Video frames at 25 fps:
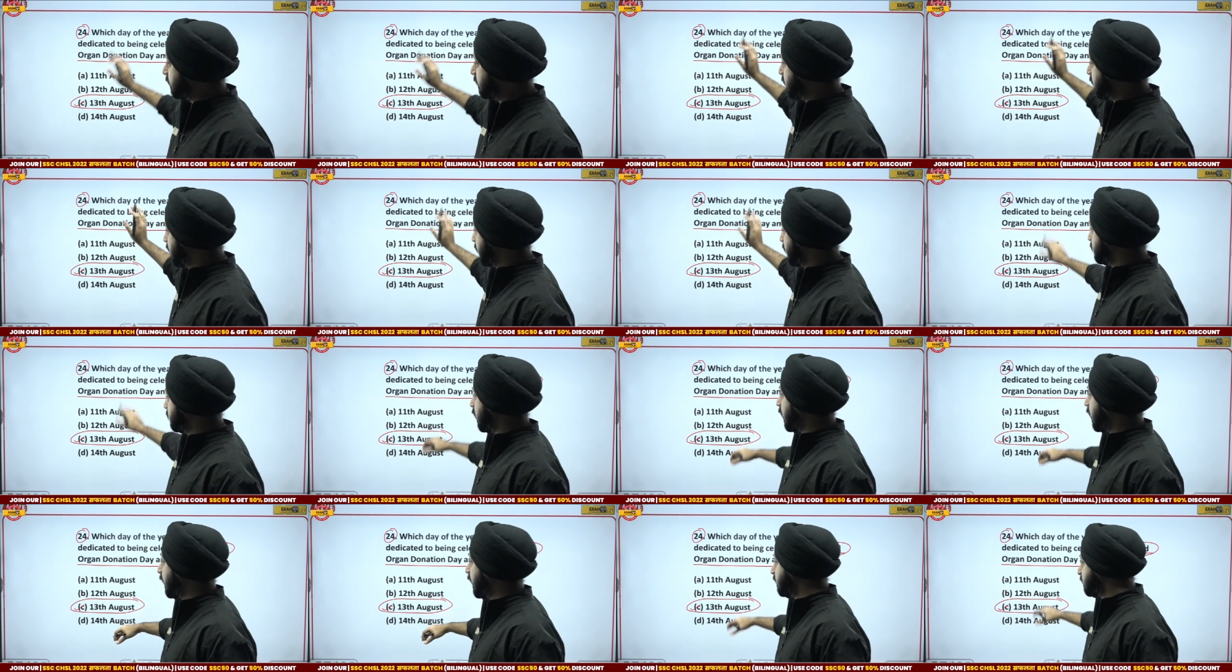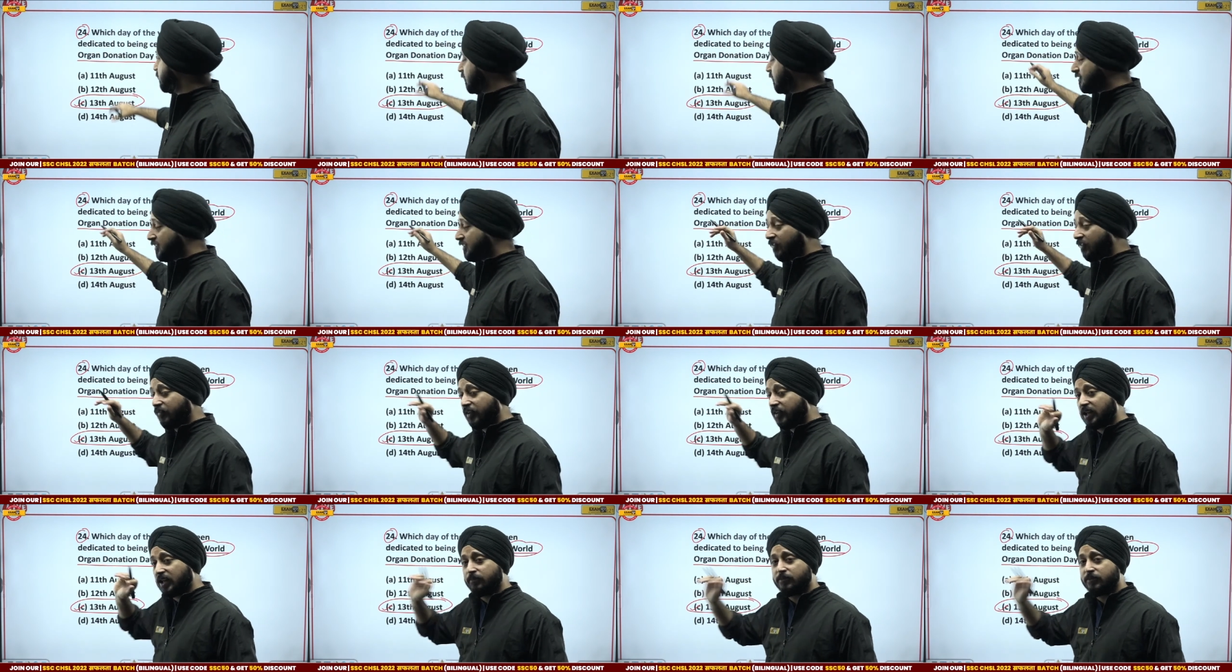These answers are
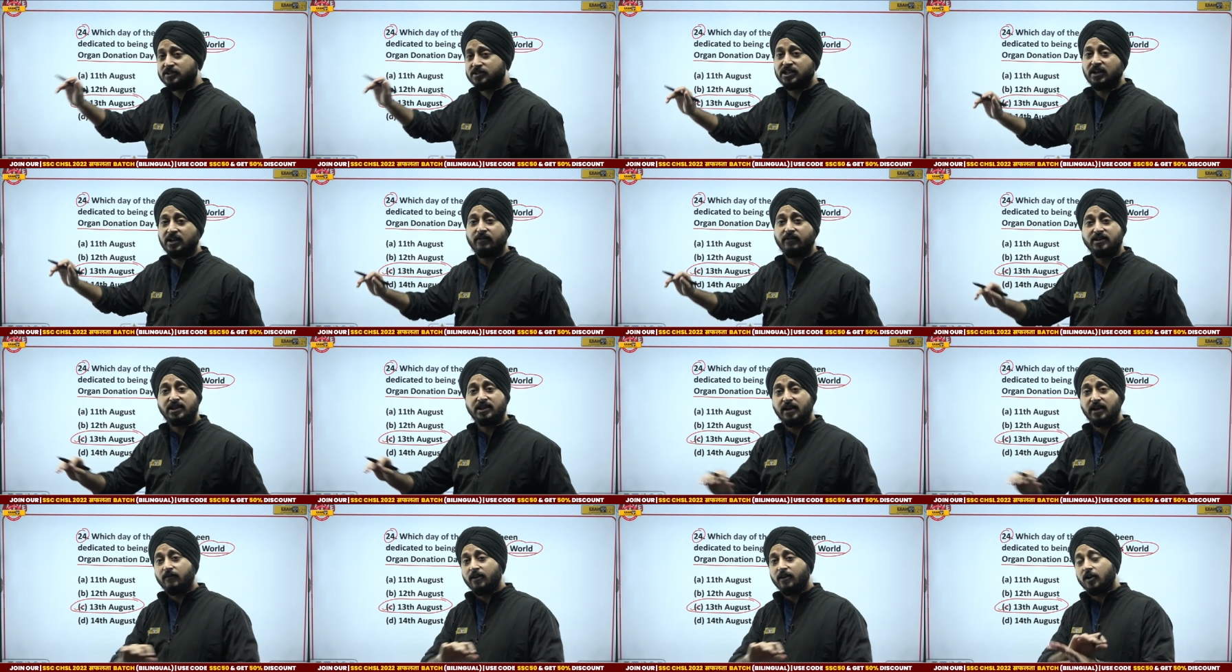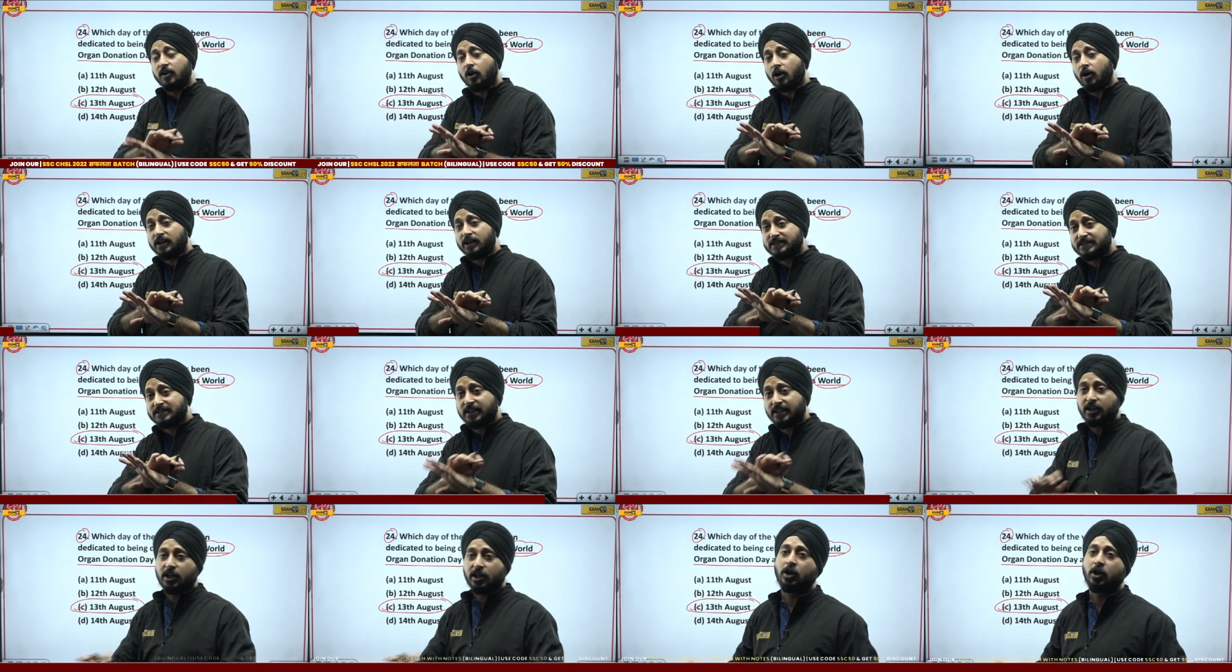very mischievous. They will not
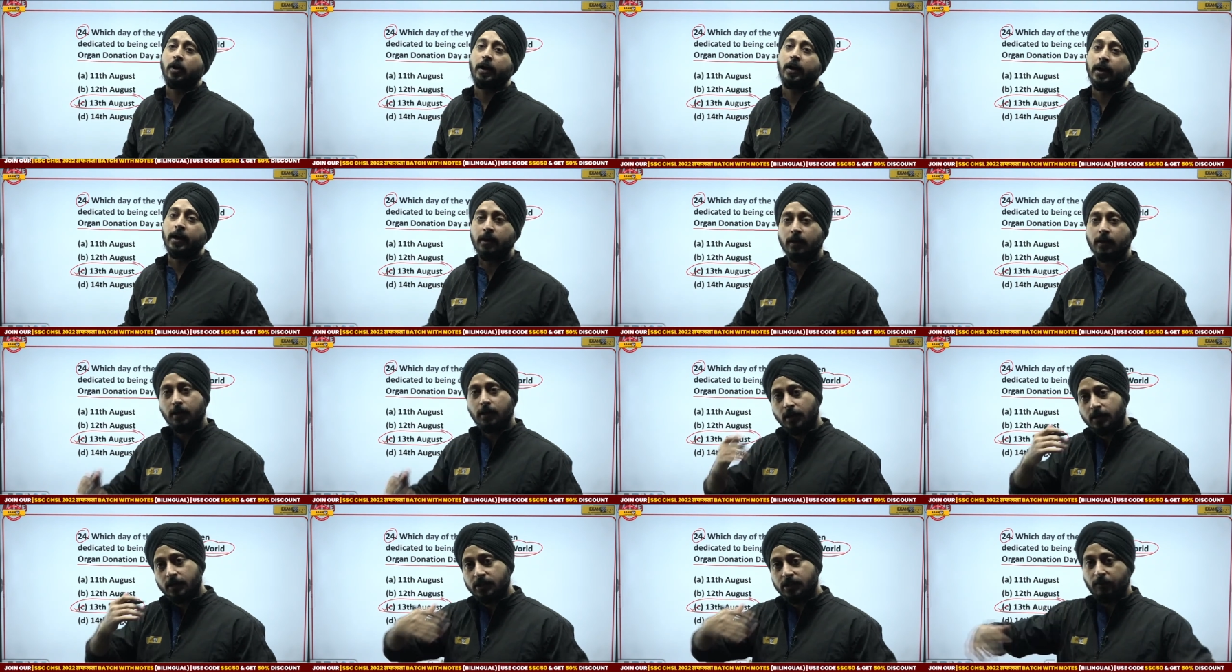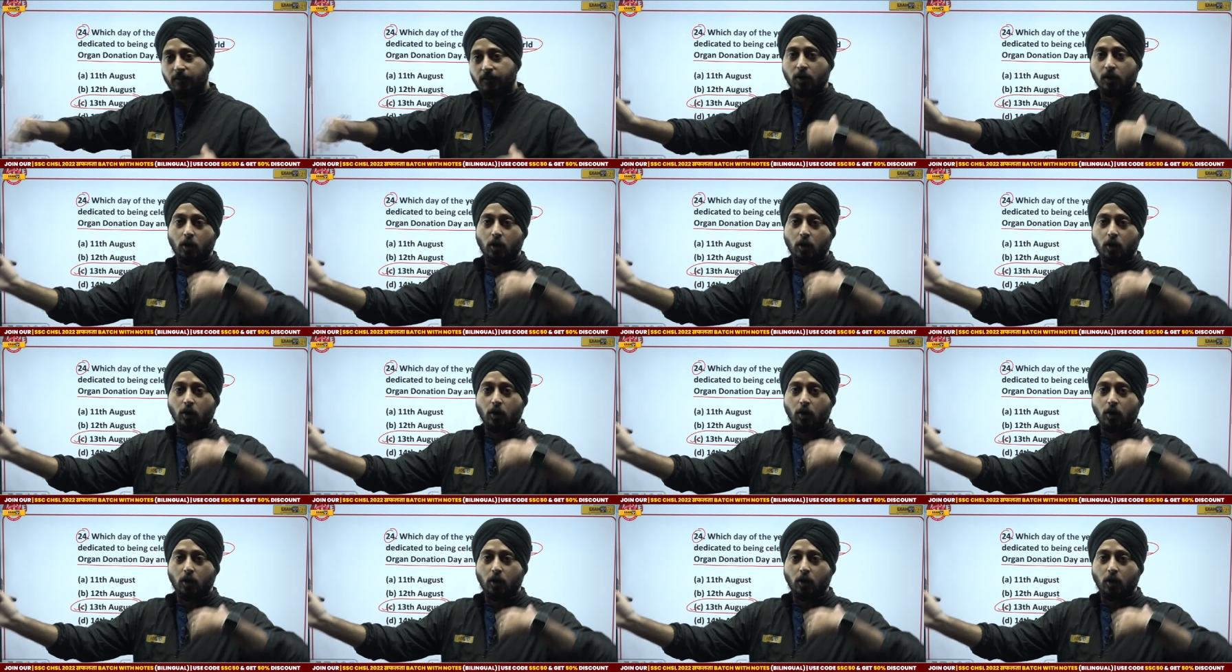sit in your head. They will